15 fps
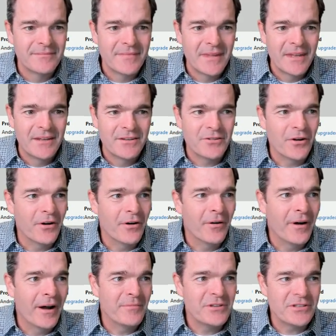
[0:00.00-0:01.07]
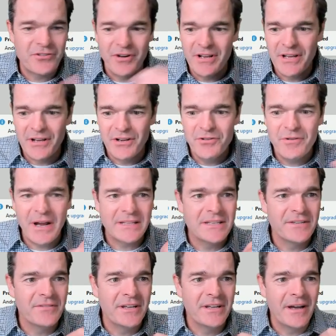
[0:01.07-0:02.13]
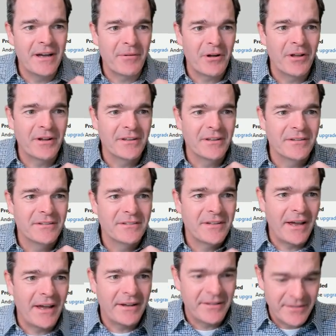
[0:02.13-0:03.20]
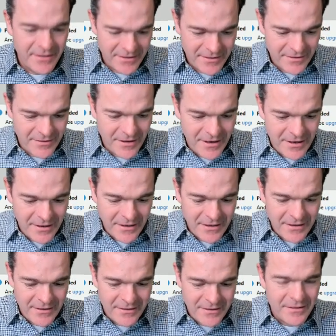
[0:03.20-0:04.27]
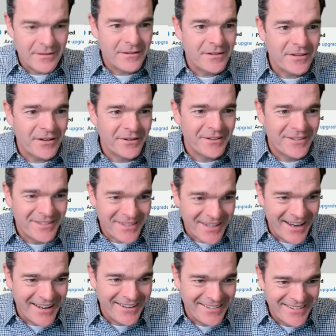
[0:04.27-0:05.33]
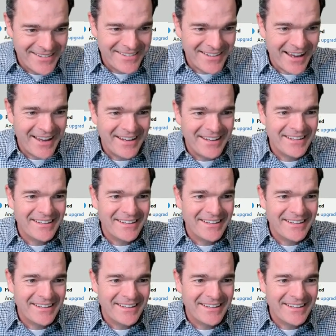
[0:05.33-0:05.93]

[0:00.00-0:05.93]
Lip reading: So I'm just creating a new activity. I'm calling it styled login, or styled sign-in